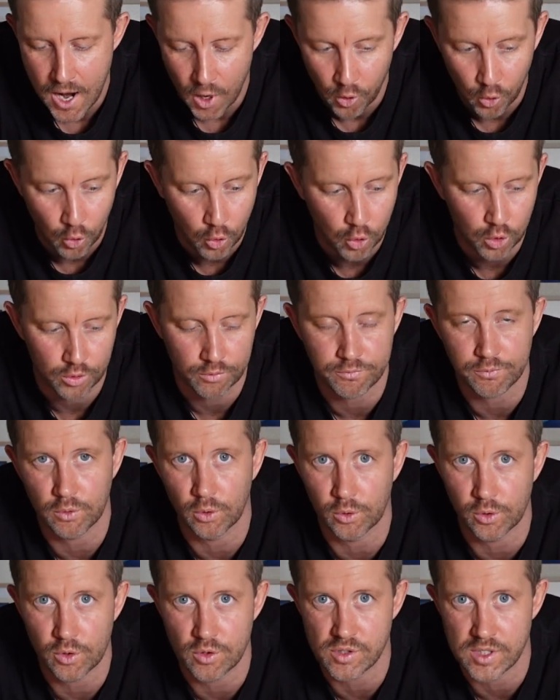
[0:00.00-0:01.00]
or if you're
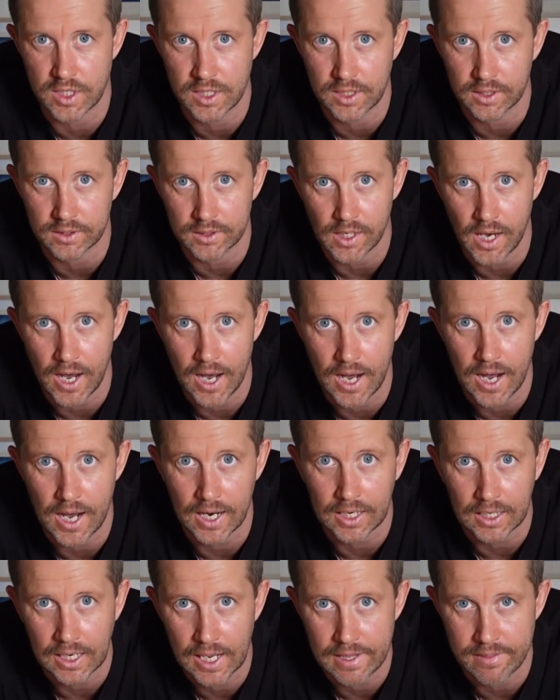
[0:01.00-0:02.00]
using a
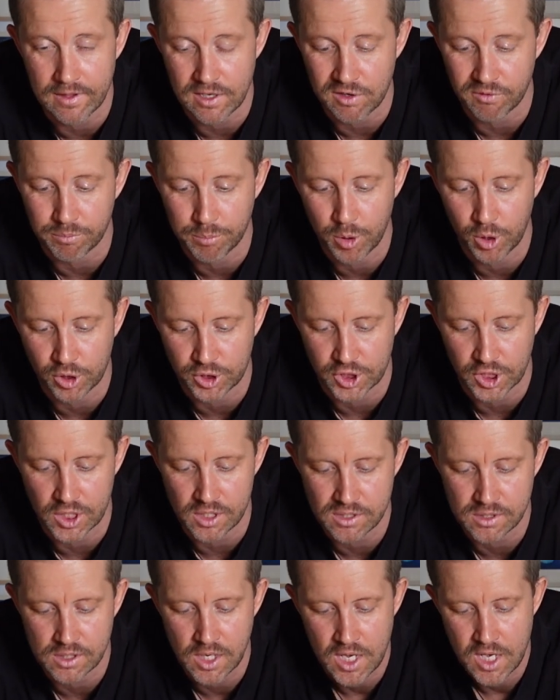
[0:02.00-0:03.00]
clay that you've
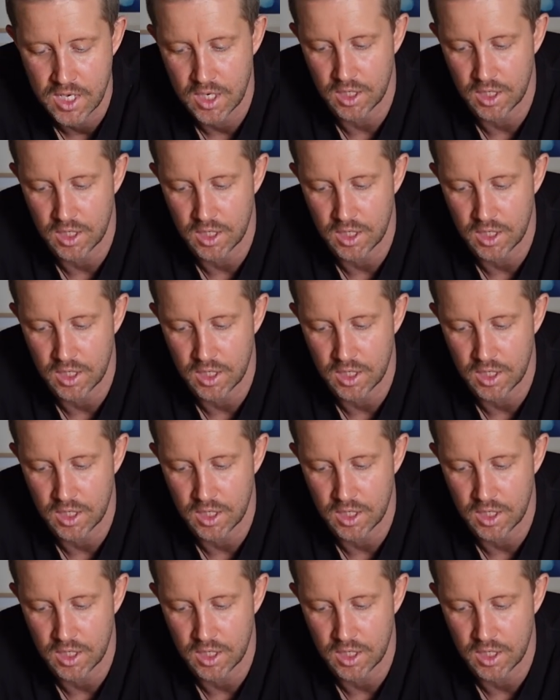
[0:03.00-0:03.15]
purchased,